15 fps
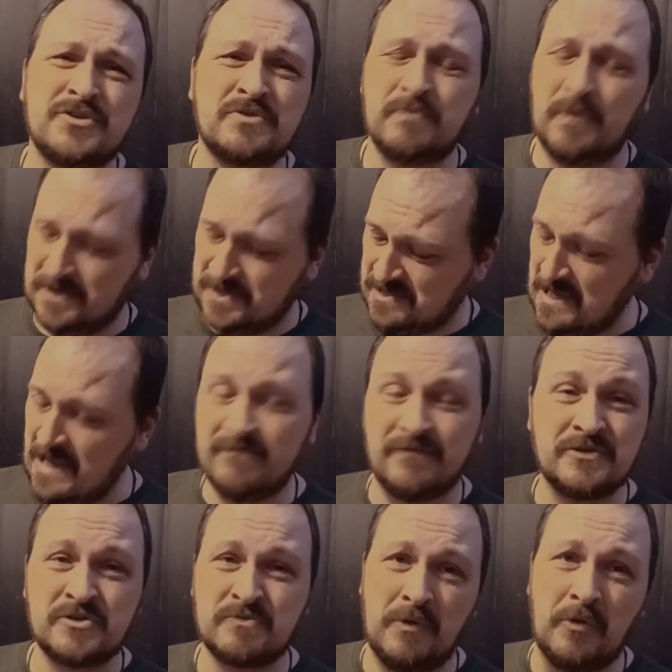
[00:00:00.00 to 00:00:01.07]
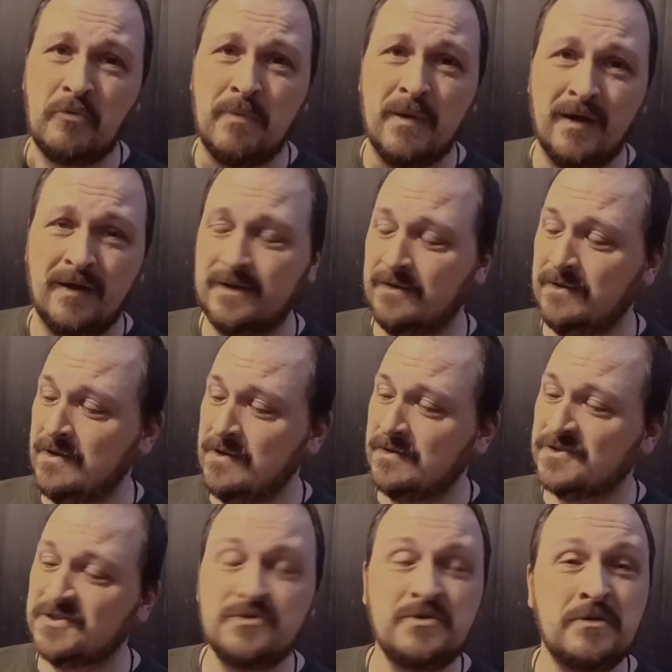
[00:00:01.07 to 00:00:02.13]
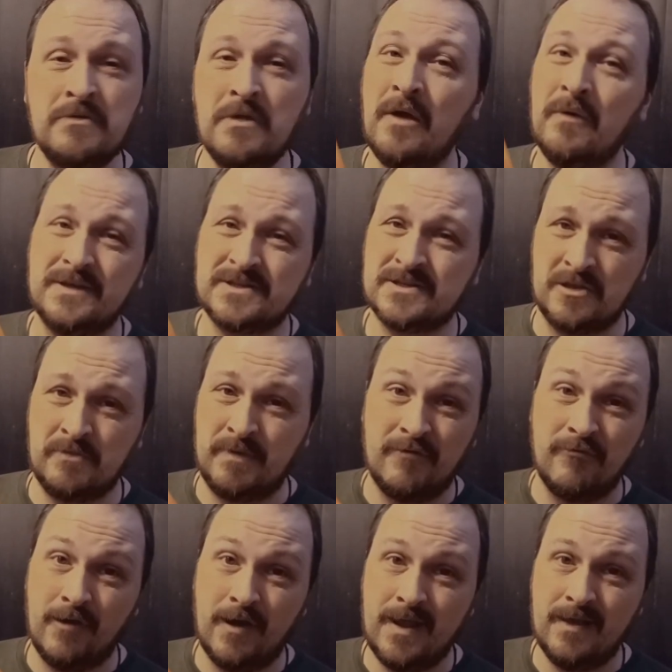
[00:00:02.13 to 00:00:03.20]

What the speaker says: by Steven Spielberg, so you know it's going to be great.